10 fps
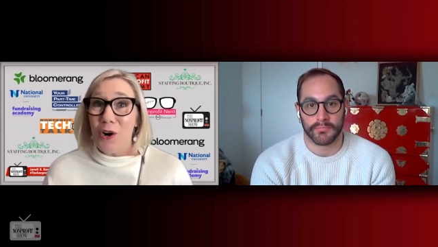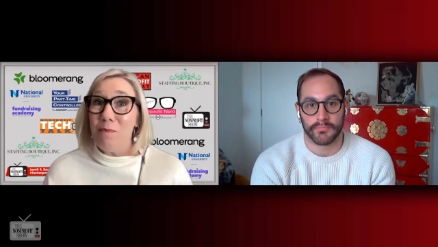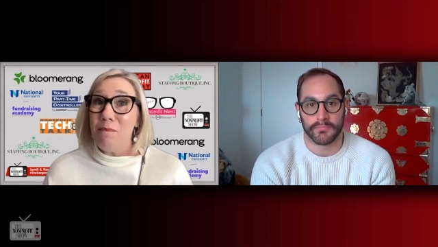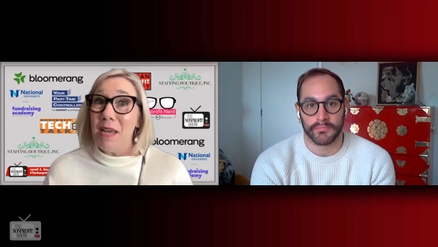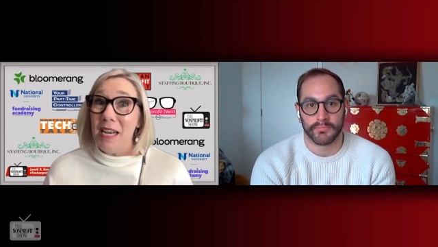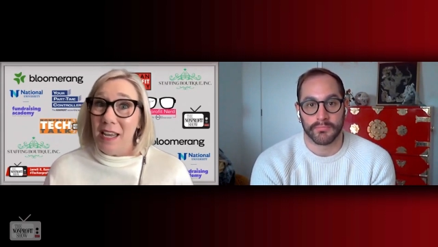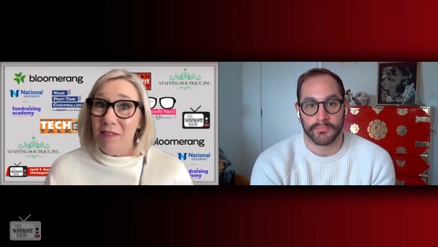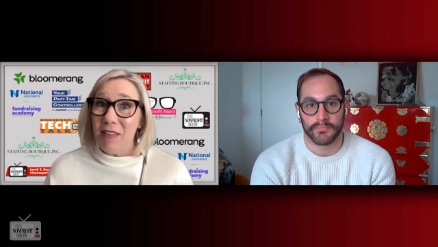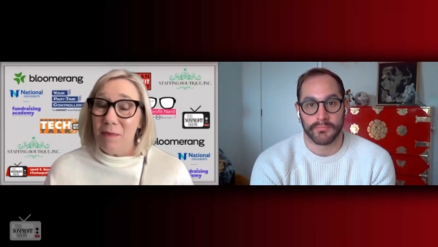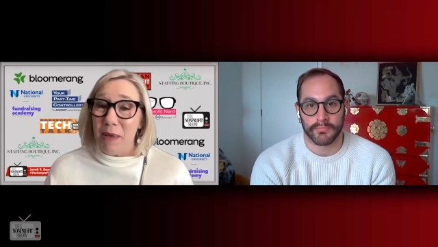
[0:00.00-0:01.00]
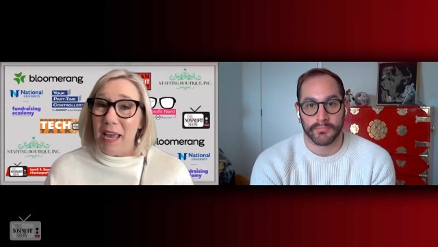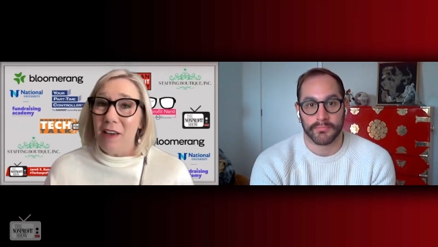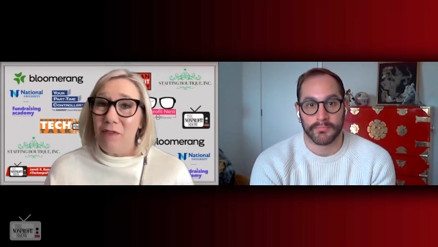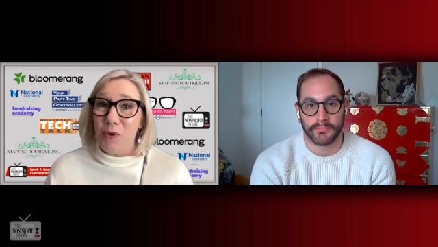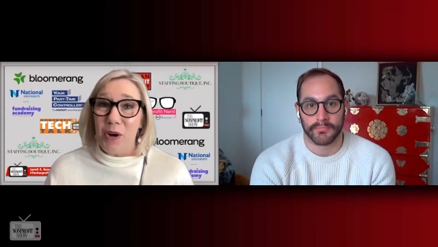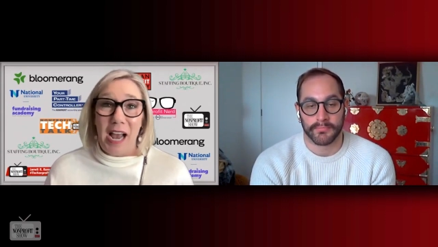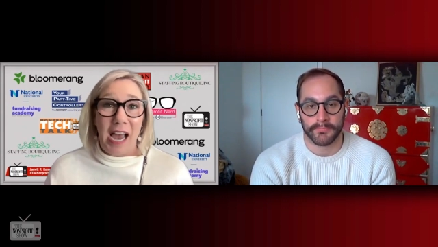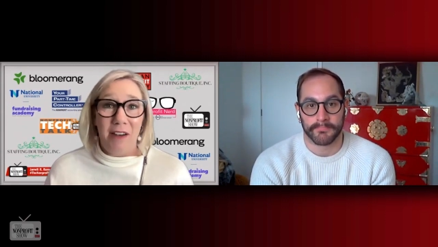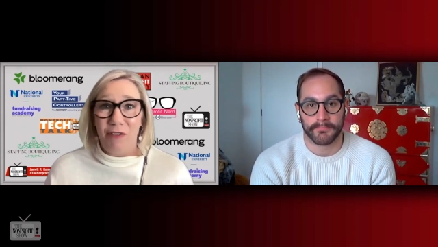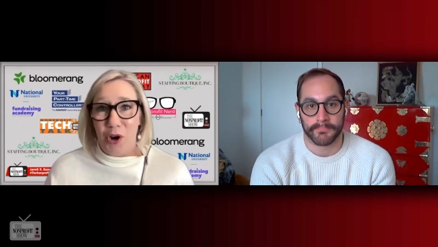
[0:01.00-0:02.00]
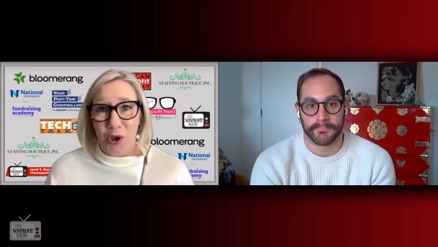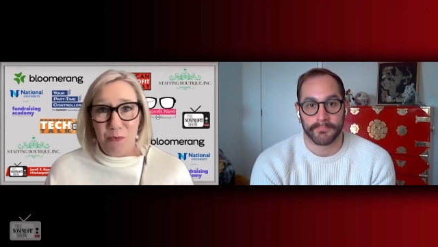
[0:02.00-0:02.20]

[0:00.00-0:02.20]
Speaker 1: Are many of them paying for it out of their